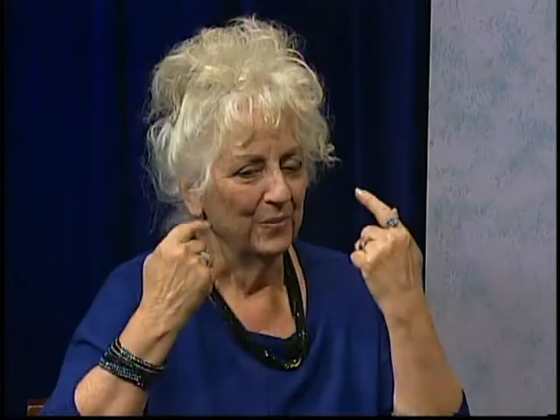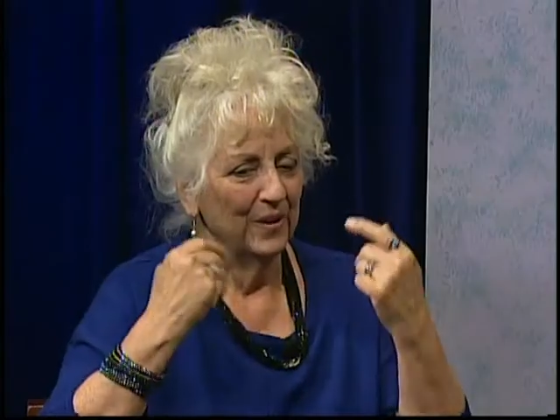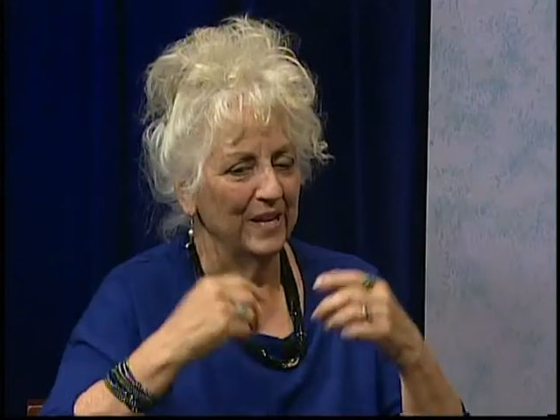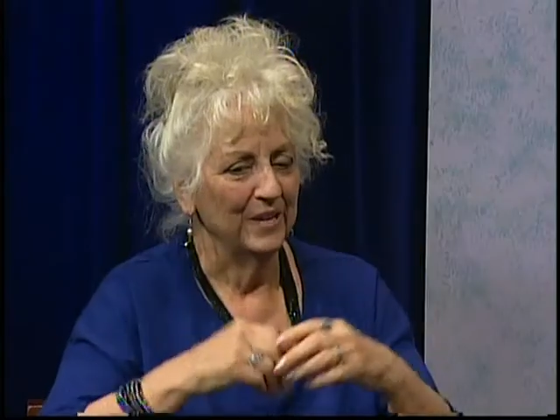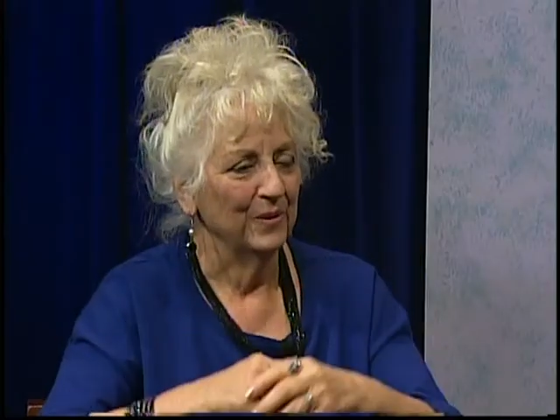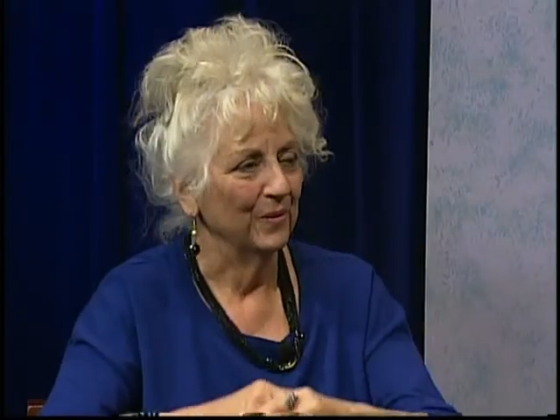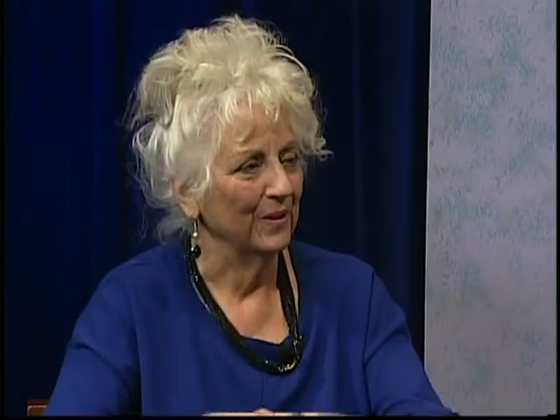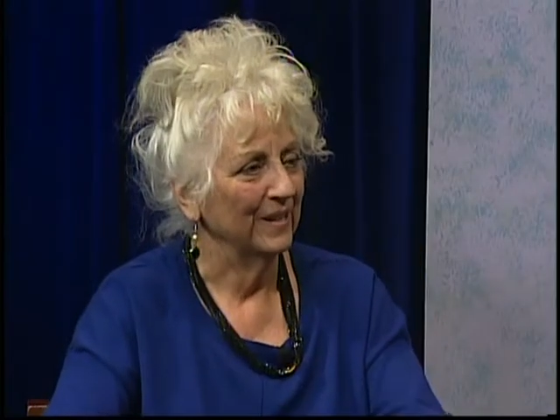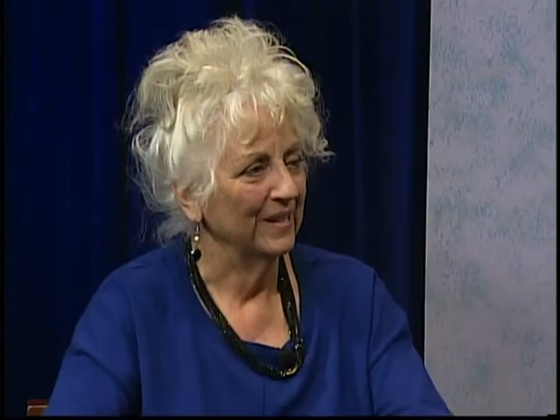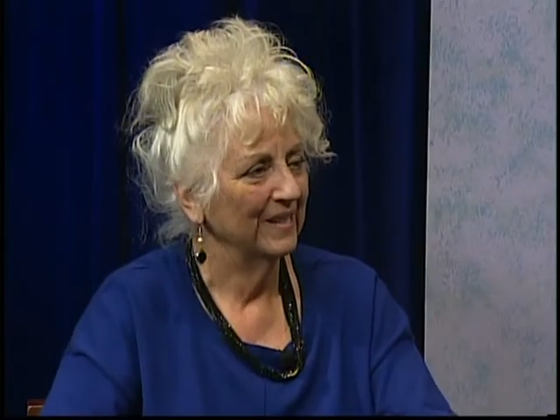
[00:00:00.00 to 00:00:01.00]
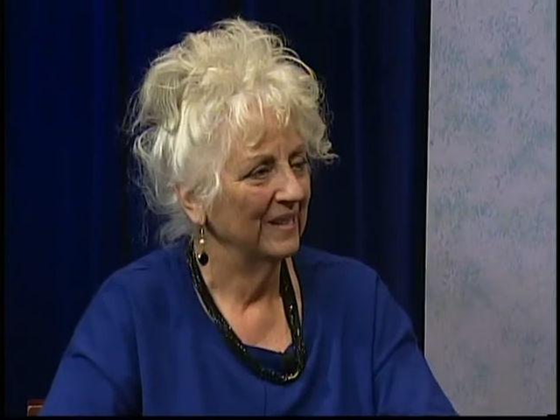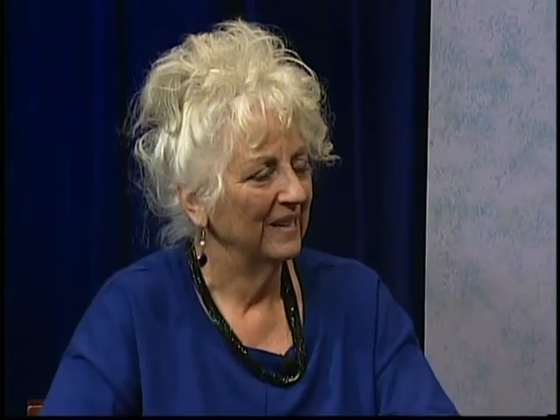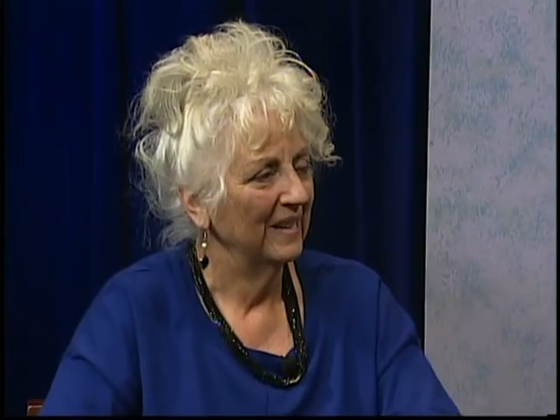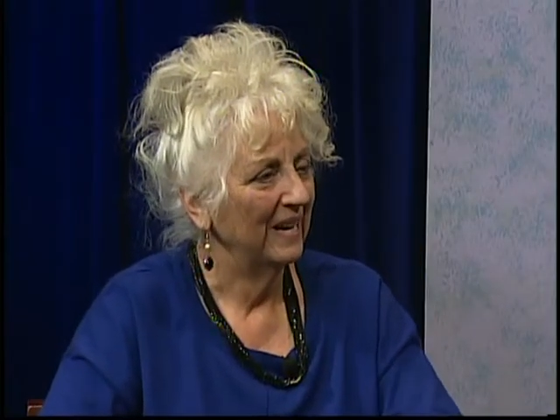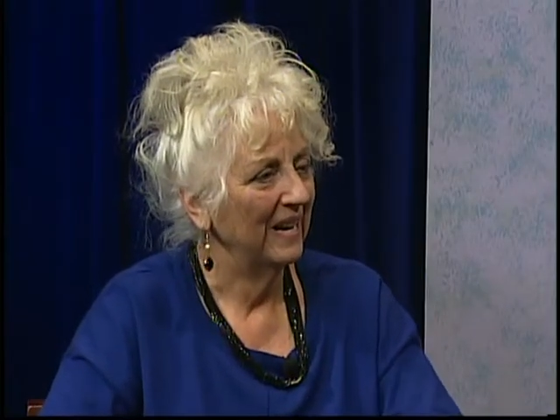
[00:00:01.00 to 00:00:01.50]
brain to work.
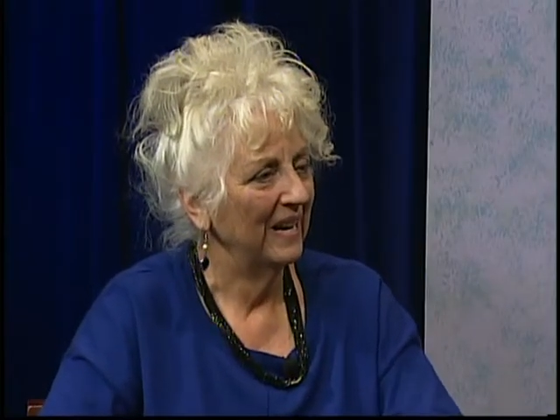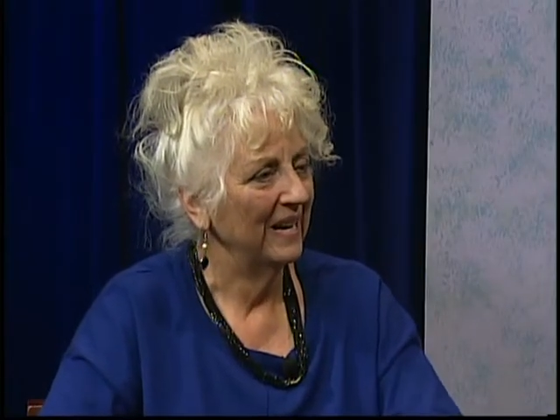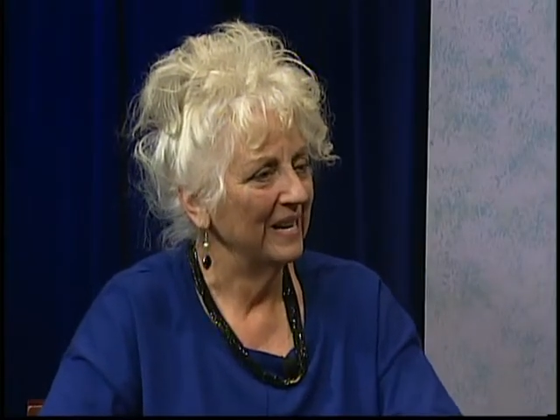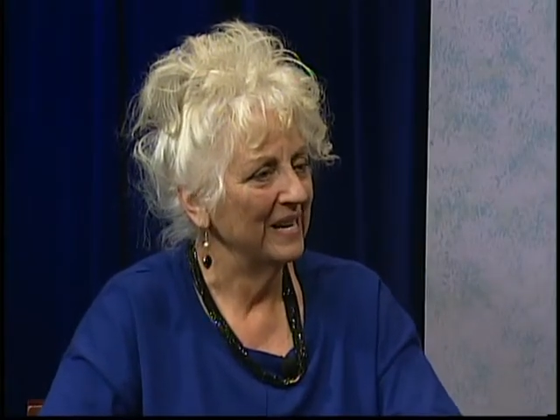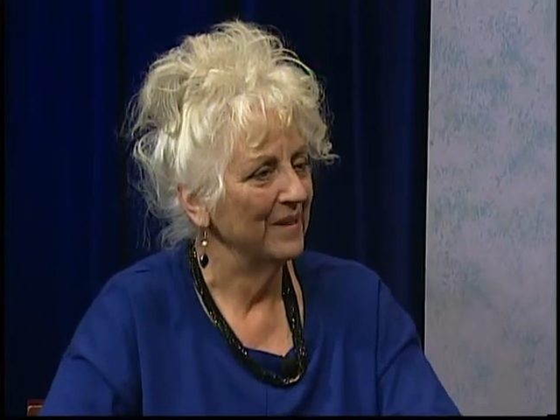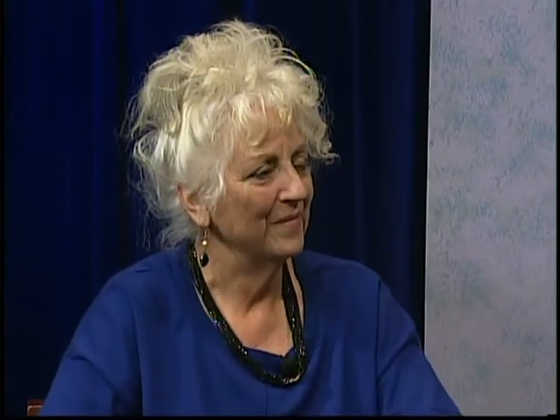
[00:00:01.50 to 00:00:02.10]
I am